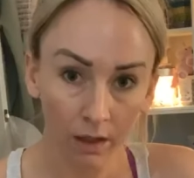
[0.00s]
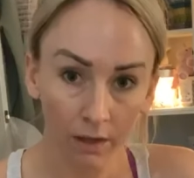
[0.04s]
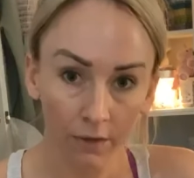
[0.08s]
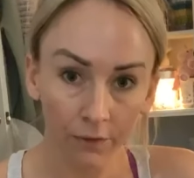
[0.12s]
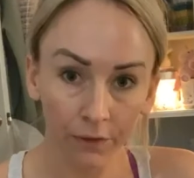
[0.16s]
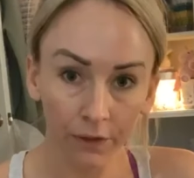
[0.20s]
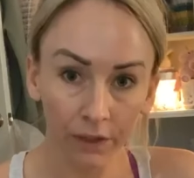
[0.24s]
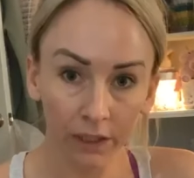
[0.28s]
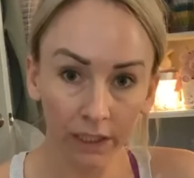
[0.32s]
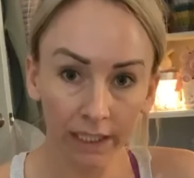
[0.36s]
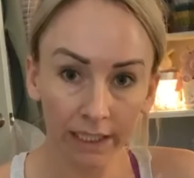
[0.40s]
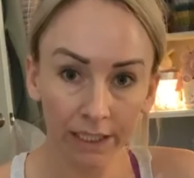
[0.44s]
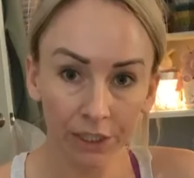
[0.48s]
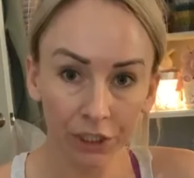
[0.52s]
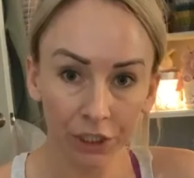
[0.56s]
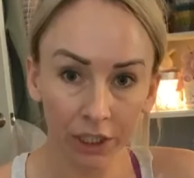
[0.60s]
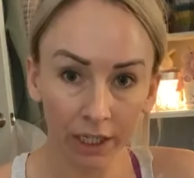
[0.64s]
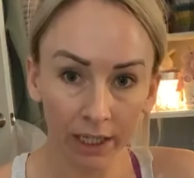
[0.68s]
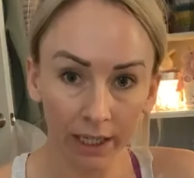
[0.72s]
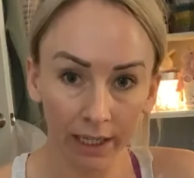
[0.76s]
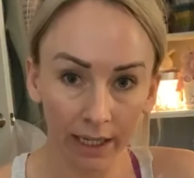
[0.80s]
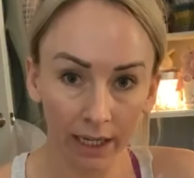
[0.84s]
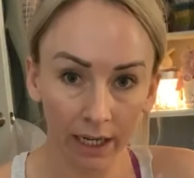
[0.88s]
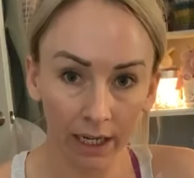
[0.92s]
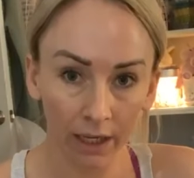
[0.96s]
Felicia,
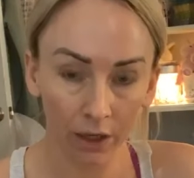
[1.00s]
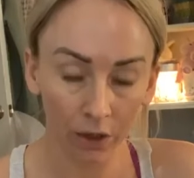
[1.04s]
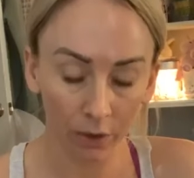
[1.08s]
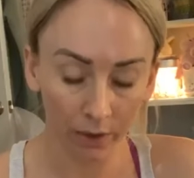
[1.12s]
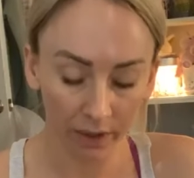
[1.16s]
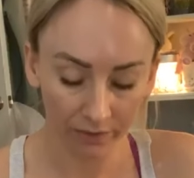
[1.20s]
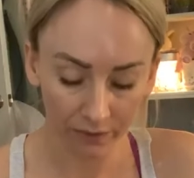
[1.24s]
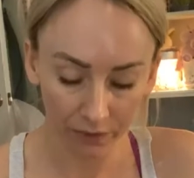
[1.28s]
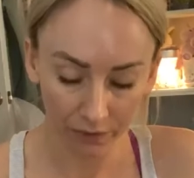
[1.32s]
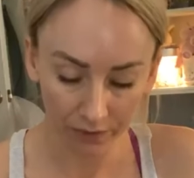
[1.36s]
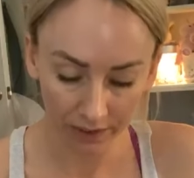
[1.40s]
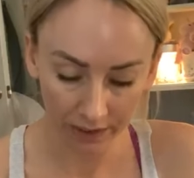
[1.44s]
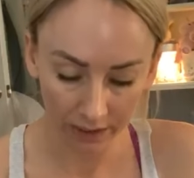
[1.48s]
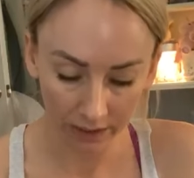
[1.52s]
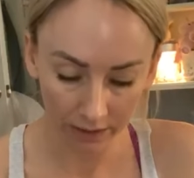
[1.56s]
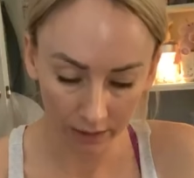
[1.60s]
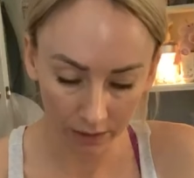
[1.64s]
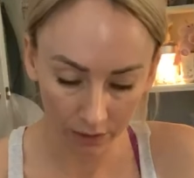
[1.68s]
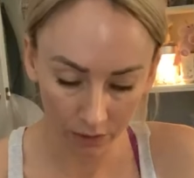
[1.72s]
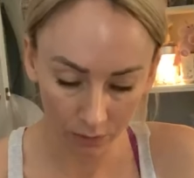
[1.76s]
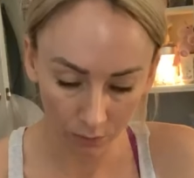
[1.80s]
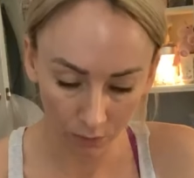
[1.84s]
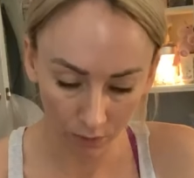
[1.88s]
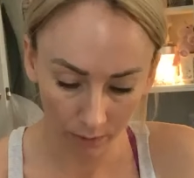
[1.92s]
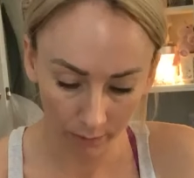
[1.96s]
hello, have you seen the
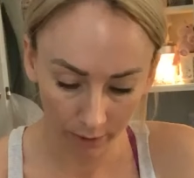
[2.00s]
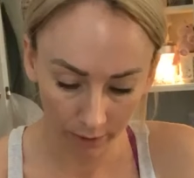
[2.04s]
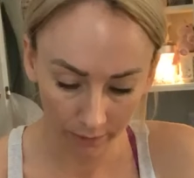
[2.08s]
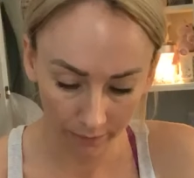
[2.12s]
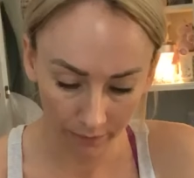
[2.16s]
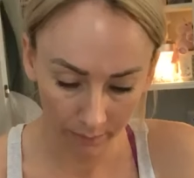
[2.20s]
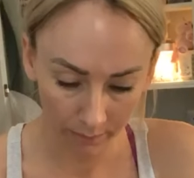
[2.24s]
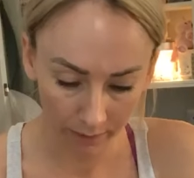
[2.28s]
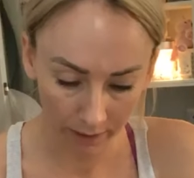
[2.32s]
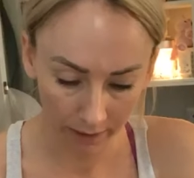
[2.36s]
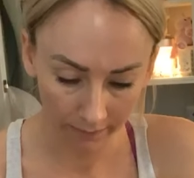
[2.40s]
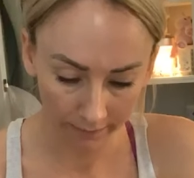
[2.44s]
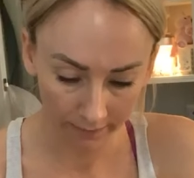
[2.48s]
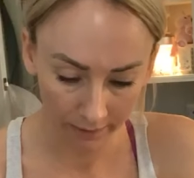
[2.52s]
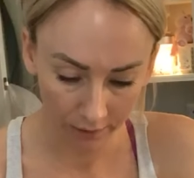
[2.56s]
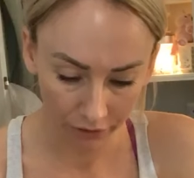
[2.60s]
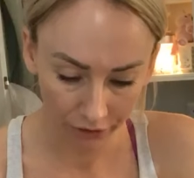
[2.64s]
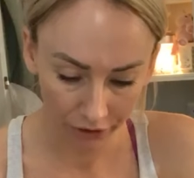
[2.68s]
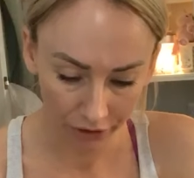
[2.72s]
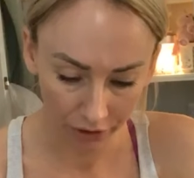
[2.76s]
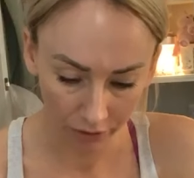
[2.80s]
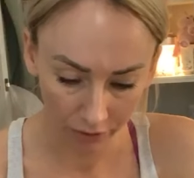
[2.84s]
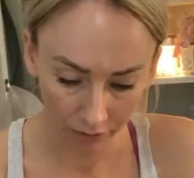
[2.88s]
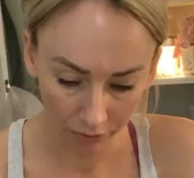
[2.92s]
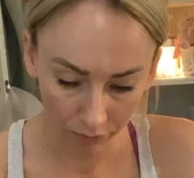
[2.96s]
new warmer of the month? I'll
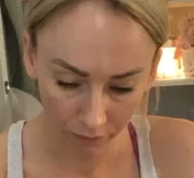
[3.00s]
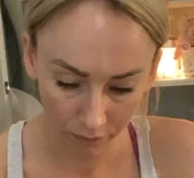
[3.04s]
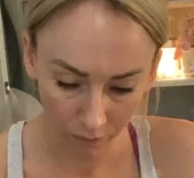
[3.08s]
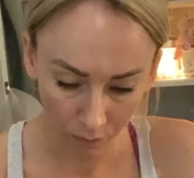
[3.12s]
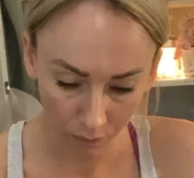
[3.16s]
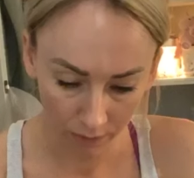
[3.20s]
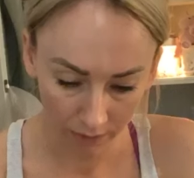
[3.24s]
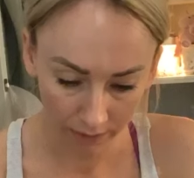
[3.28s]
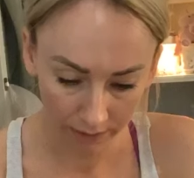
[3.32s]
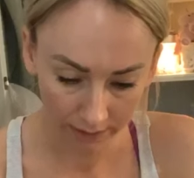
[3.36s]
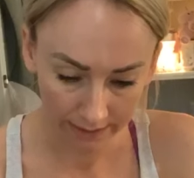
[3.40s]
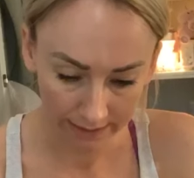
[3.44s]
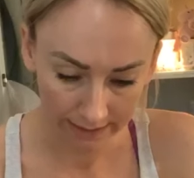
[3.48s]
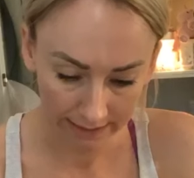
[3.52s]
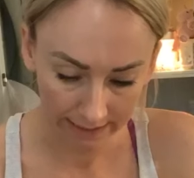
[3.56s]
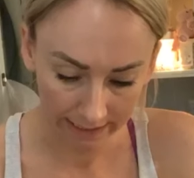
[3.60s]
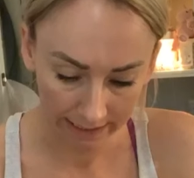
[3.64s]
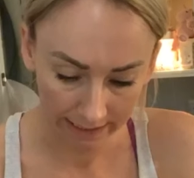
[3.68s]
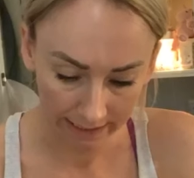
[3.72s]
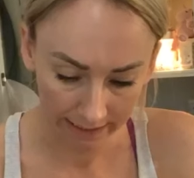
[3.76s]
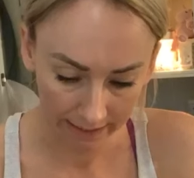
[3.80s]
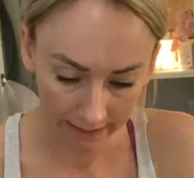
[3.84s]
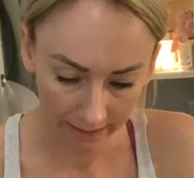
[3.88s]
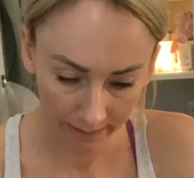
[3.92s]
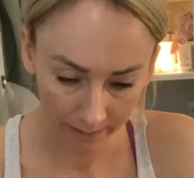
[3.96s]
show you if you want to
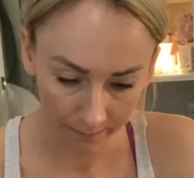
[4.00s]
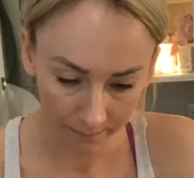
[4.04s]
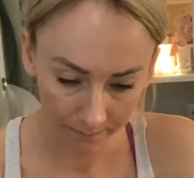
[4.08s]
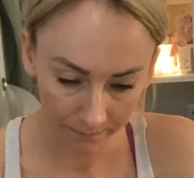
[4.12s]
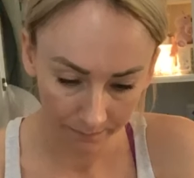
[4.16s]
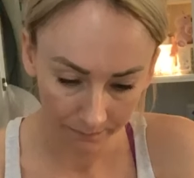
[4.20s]
see it.